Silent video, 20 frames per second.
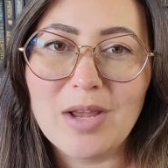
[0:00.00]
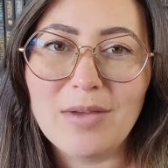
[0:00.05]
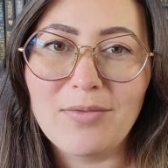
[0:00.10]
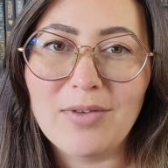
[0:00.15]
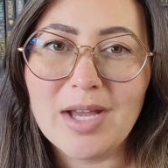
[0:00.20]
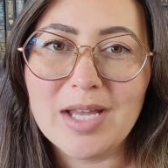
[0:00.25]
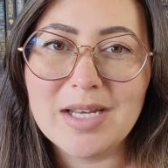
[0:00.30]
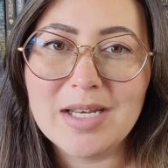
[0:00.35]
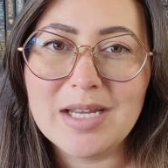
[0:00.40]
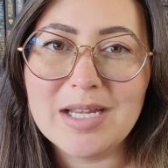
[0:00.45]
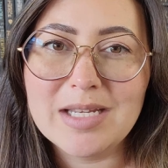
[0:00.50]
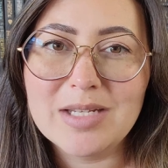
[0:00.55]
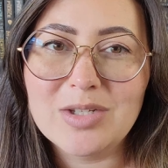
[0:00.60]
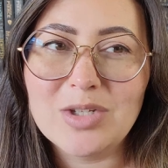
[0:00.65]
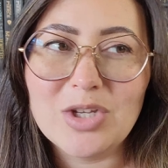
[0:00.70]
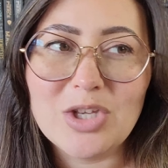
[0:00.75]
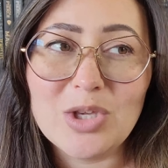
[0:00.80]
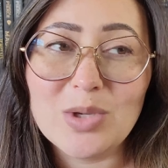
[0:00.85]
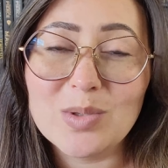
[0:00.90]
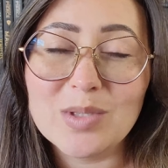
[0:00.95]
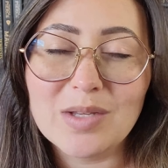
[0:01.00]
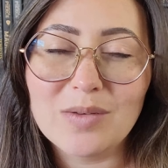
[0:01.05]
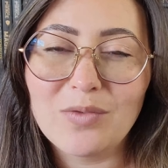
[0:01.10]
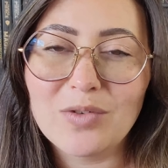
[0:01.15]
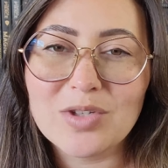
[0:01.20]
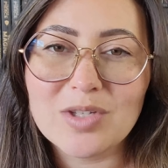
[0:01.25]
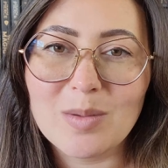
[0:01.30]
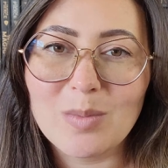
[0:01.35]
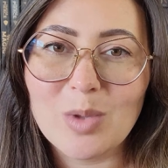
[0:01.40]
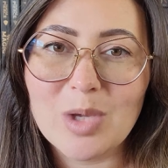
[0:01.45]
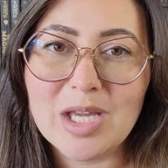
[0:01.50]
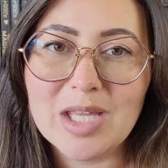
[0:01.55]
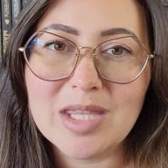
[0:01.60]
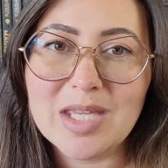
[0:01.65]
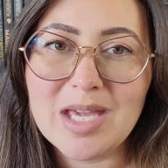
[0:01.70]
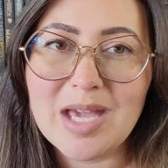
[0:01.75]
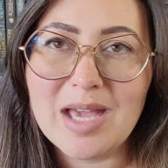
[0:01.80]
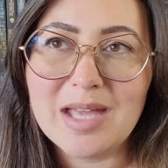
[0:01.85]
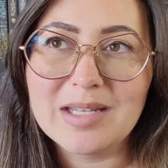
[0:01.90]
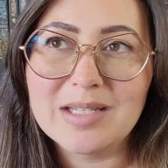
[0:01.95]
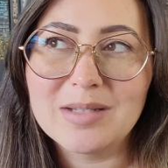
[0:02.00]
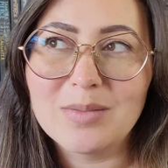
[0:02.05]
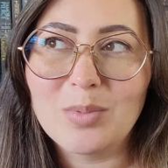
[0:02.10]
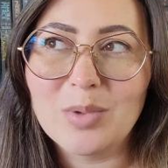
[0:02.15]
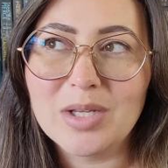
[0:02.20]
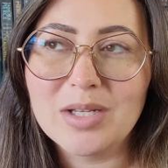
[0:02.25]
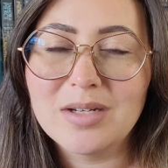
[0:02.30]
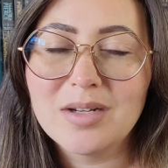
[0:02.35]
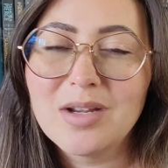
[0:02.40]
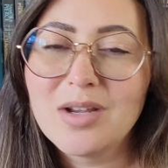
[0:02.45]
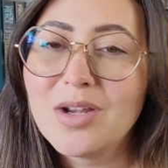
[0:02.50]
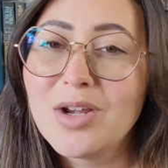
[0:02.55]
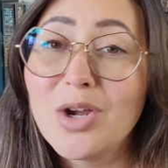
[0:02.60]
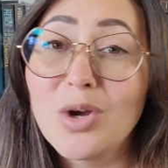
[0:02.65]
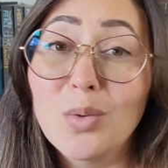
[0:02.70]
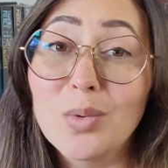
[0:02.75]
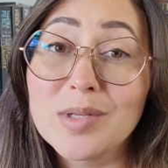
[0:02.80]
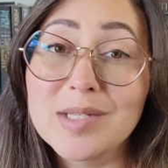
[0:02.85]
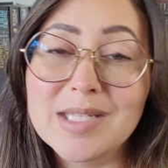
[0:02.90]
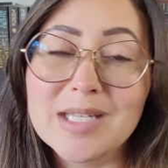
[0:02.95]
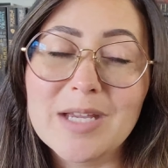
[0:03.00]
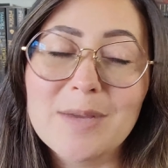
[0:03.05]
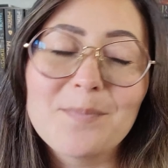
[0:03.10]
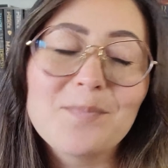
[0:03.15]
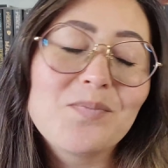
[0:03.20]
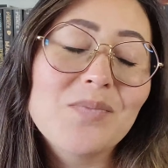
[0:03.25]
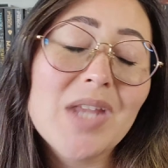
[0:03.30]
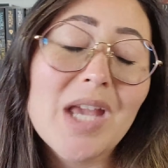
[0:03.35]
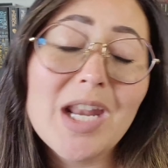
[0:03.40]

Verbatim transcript: if I need to use it for something at the end, but we'll see.